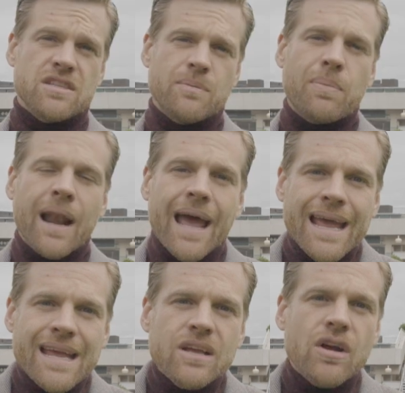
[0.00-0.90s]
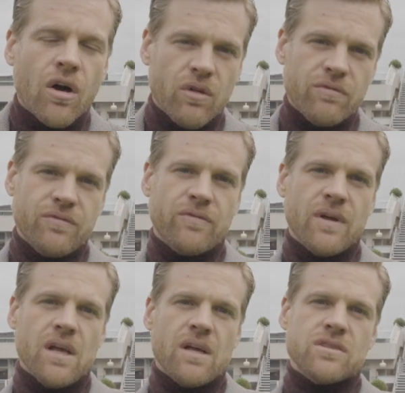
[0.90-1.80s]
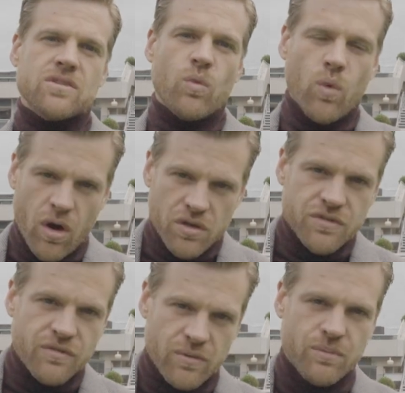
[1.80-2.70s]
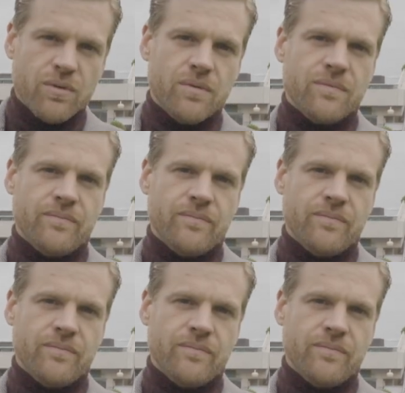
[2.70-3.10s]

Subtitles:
To play golf, to watch football.